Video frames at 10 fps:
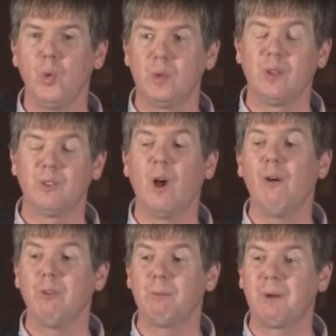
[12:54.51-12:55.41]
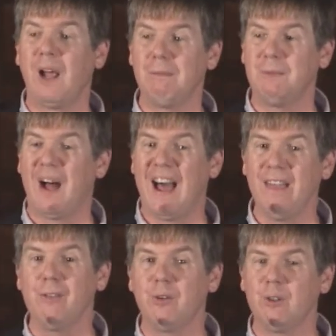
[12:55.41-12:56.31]
solve the problem
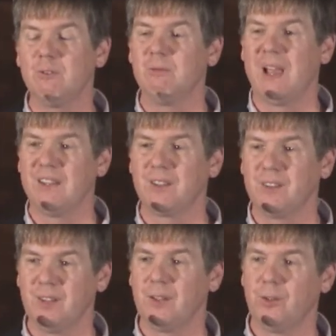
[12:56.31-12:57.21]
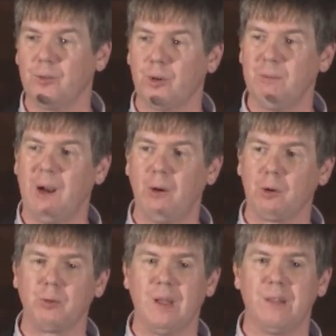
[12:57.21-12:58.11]
either of mass extinctions or
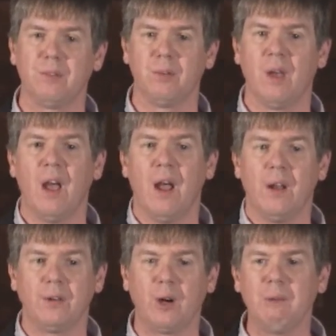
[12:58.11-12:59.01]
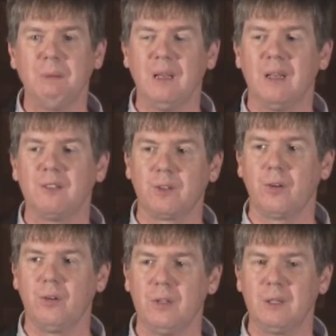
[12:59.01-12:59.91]
power grids. DARPA has
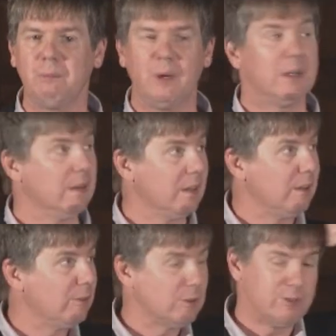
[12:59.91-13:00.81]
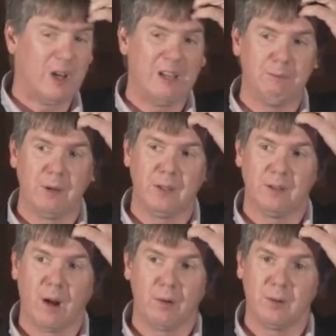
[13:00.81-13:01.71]
currently put a little over $5 million
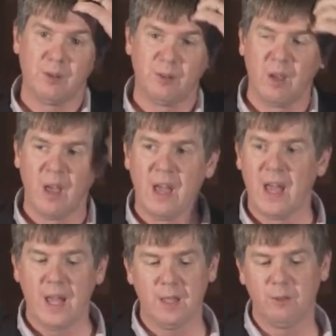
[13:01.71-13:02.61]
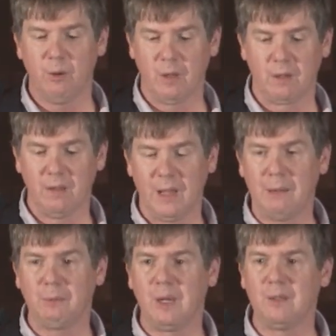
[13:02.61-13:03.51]
into a
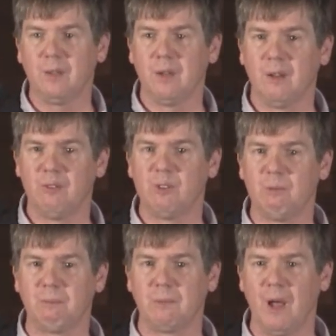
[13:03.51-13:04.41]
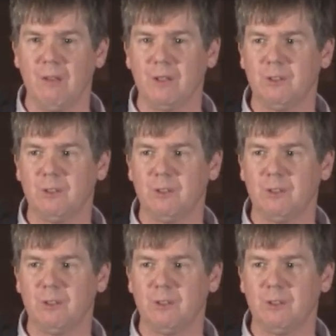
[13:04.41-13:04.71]
collaboration of some colleagues